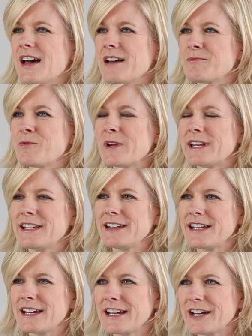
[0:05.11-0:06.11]
I'm Whitney
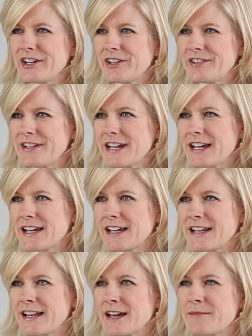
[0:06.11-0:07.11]
Yeager,
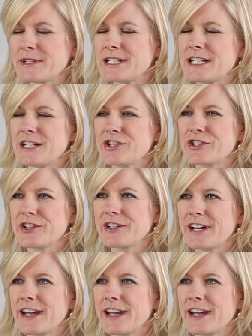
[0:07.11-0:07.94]
and I'm a teacher